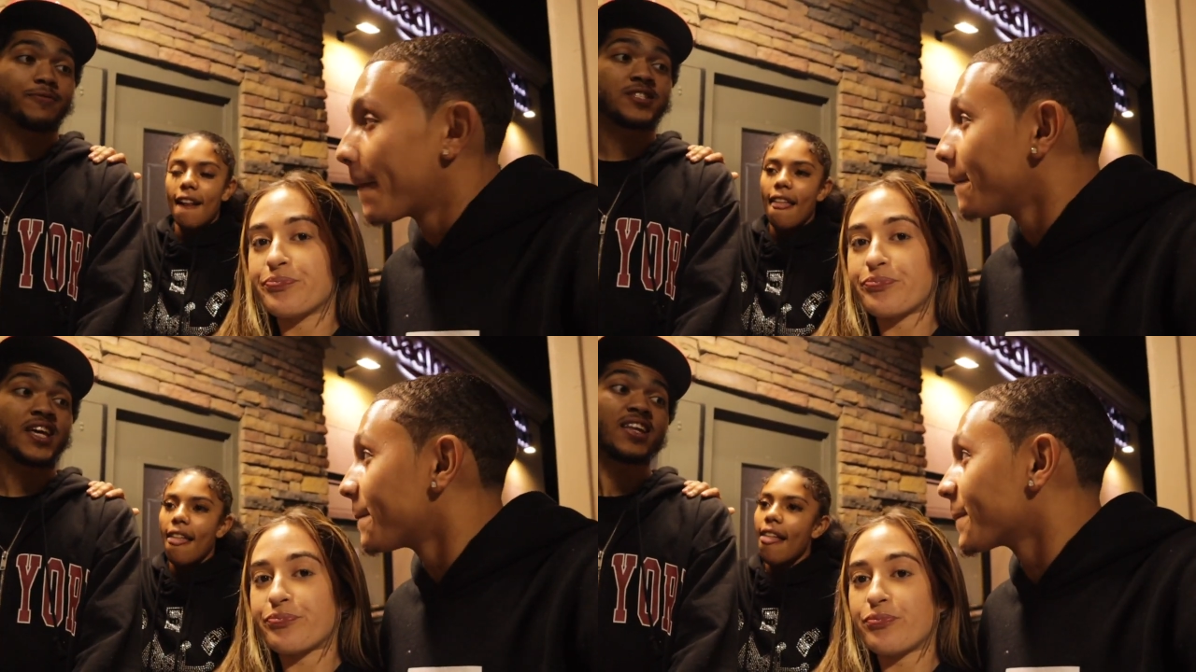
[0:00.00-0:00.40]

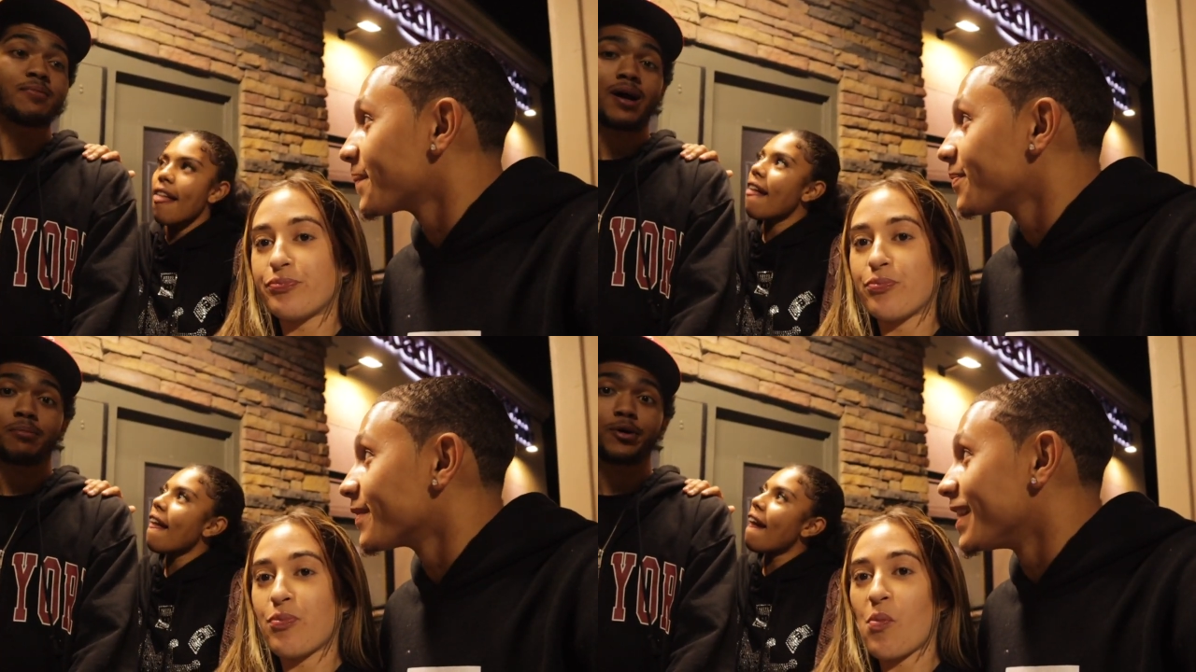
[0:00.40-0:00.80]
Speaker 1: of ten
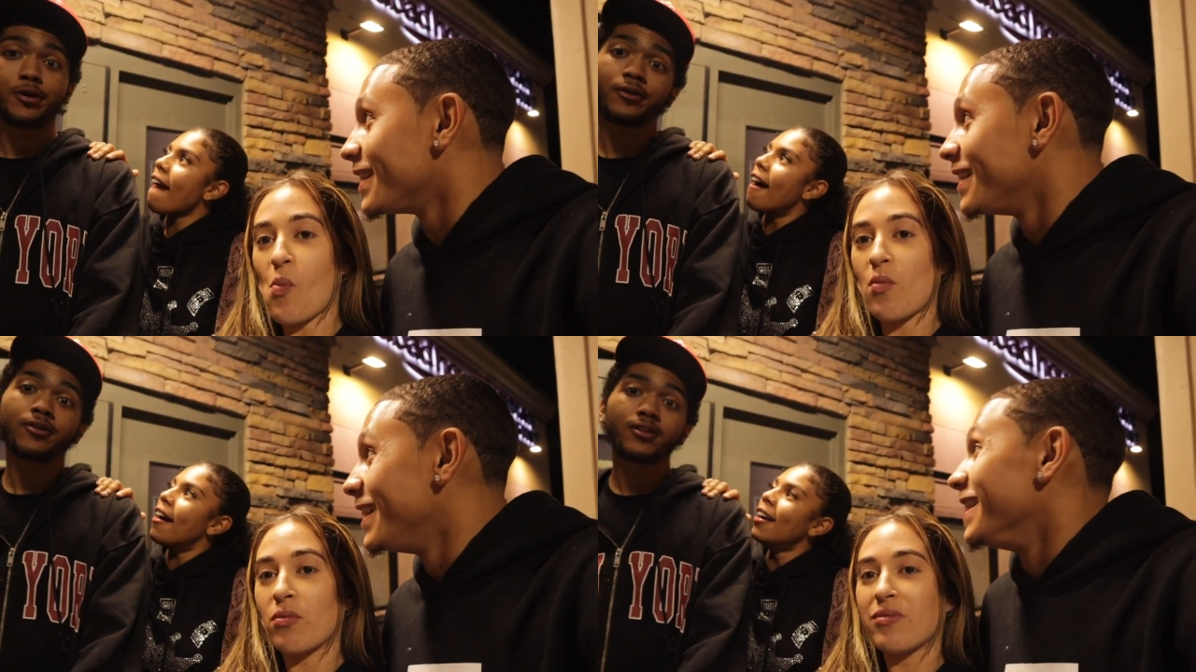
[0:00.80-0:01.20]
in my
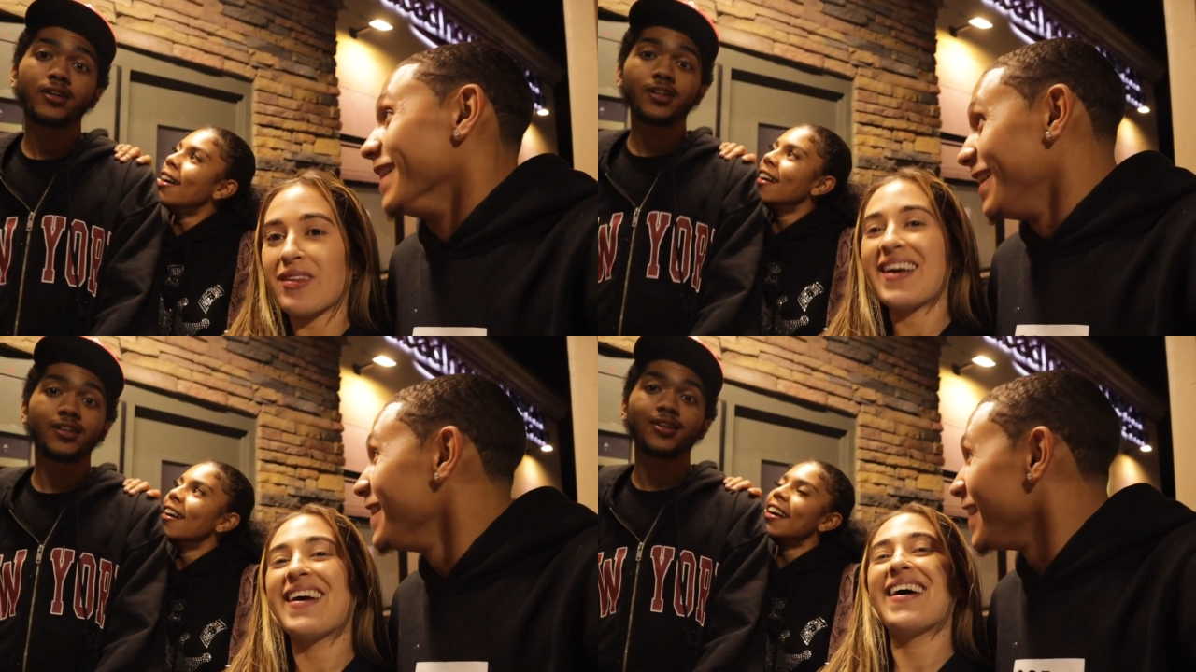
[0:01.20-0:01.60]
bowl.
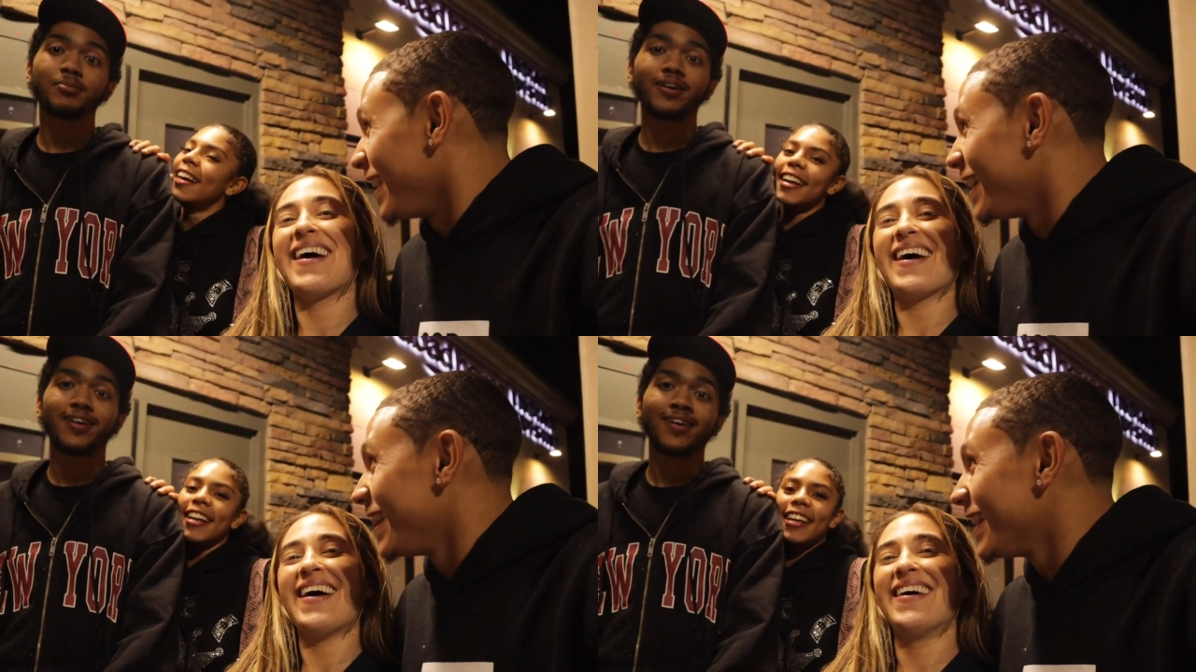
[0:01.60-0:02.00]

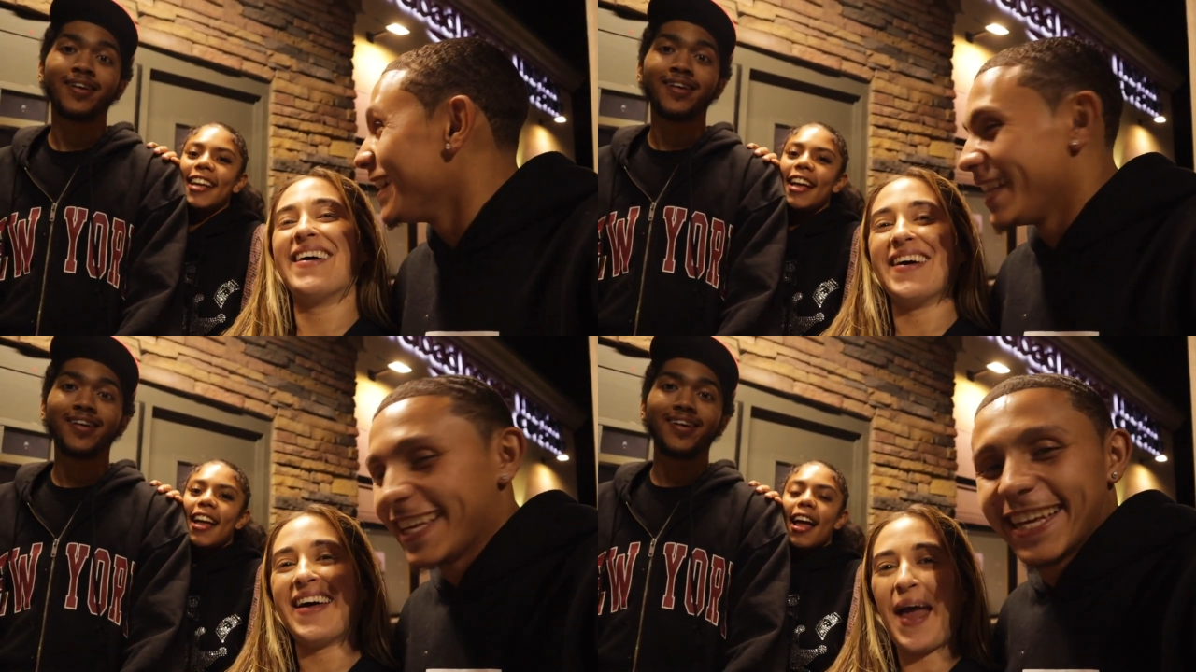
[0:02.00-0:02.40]
Literally,
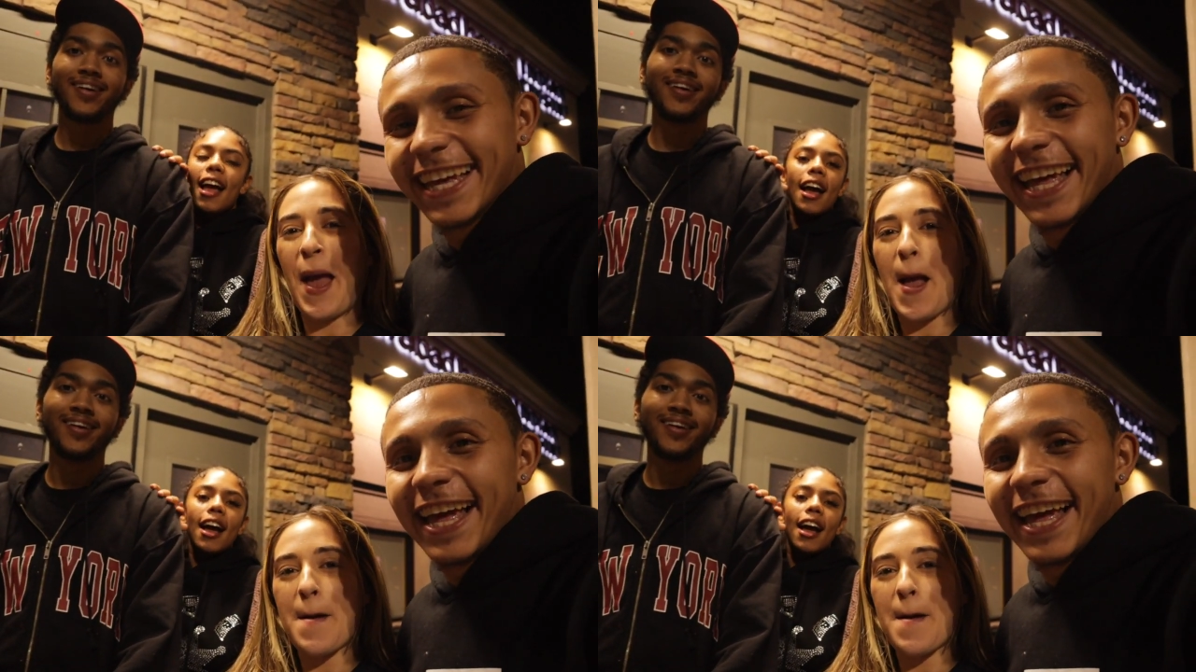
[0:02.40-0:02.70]
literally.